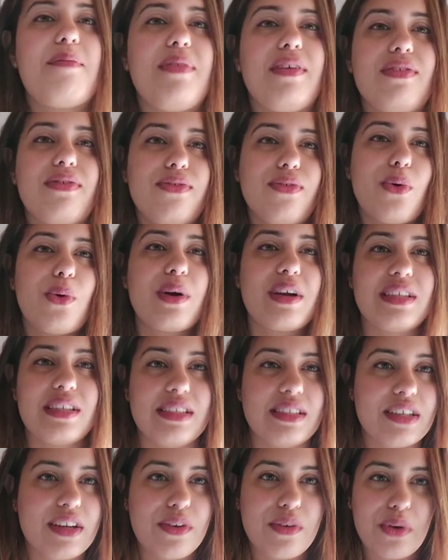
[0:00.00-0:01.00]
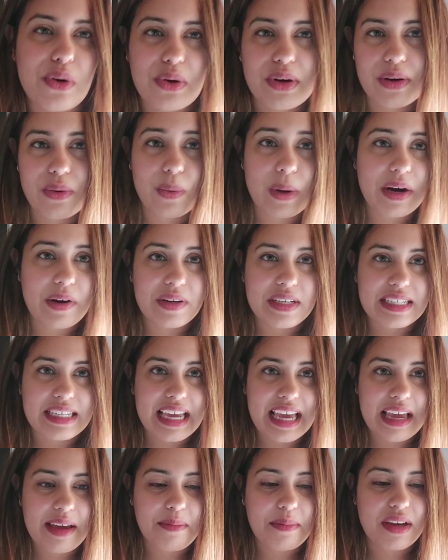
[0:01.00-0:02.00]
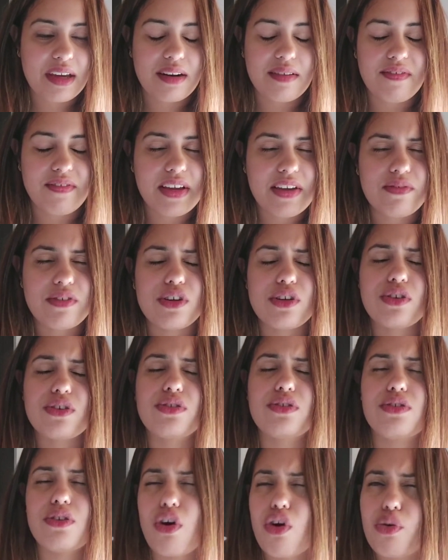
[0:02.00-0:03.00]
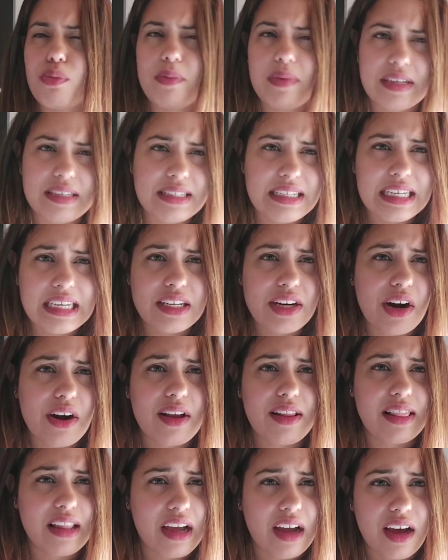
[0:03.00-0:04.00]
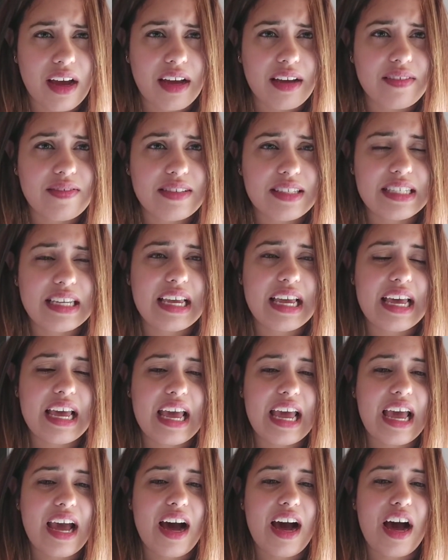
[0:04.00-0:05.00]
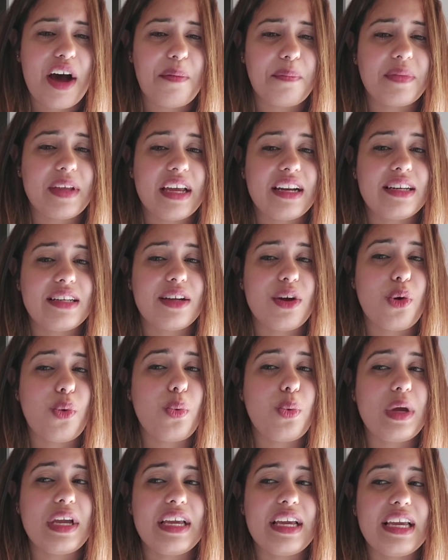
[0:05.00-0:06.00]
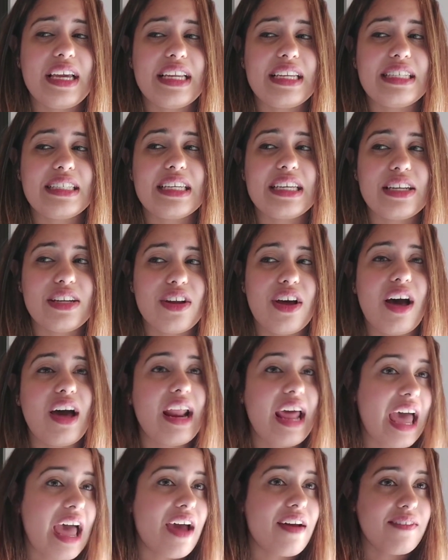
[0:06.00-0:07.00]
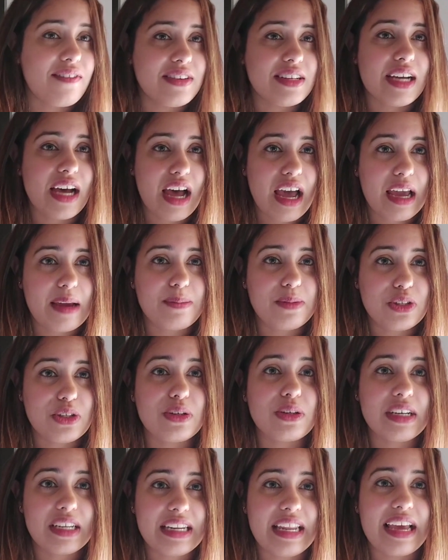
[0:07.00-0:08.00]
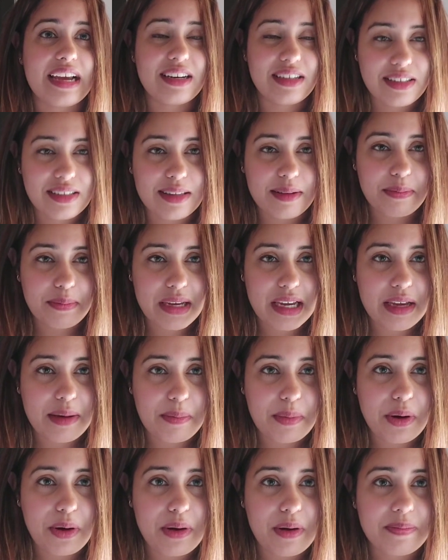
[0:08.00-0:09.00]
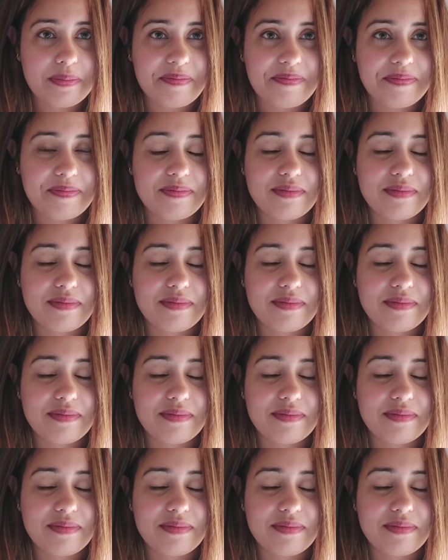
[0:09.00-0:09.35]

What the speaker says: before this coronavirus came in, we were so busy in our lives that we did not have time to connect to the people.